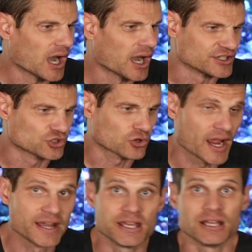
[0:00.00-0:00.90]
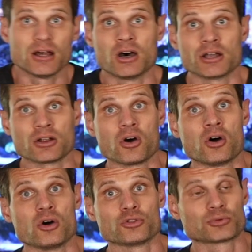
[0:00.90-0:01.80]
I tried it on
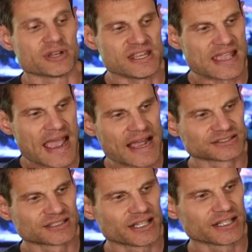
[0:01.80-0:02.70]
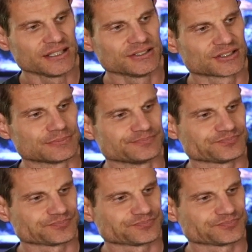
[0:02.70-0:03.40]
all 3 gas settings,